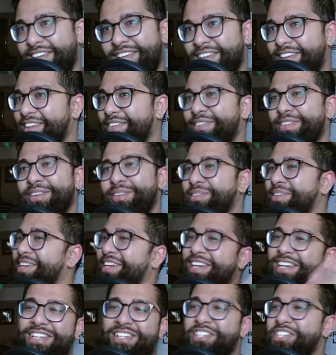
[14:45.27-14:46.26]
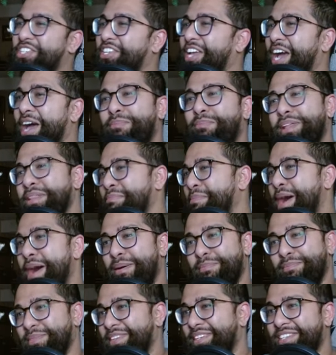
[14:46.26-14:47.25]
if you you just gotta play the
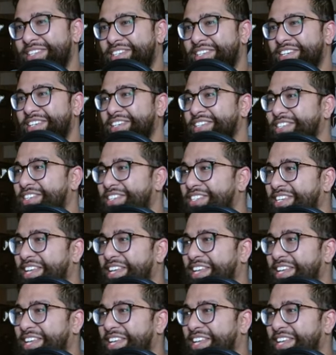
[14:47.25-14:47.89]
mom. You, you just